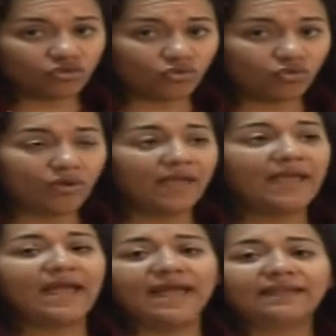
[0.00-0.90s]
jaw,
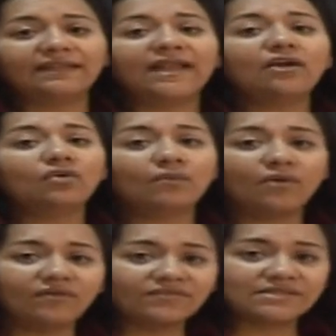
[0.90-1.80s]
and
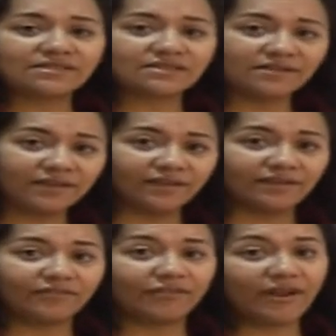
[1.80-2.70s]
lagomorphs like
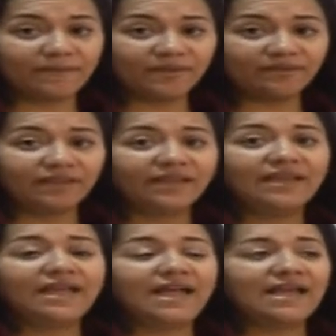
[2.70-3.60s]
rabbit
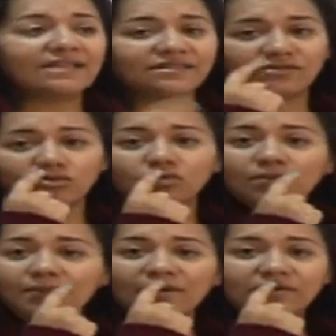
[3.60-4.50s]
has
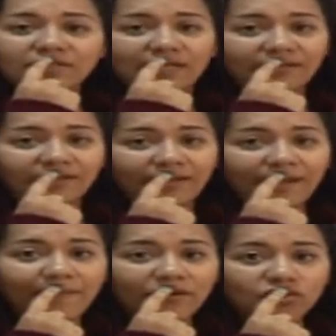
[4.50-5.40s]
two pairs in the
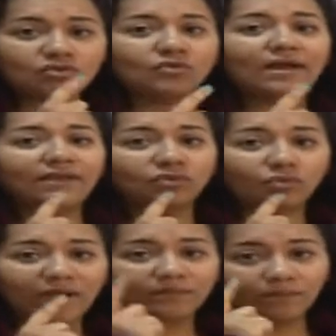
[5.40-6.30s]
upper jaw and
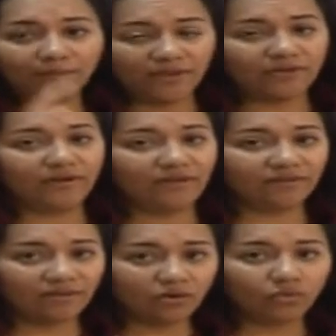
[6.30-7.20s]
one pair in
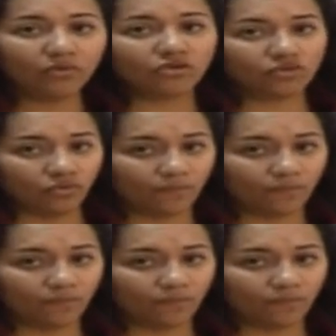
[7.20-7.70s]
the lower jaw.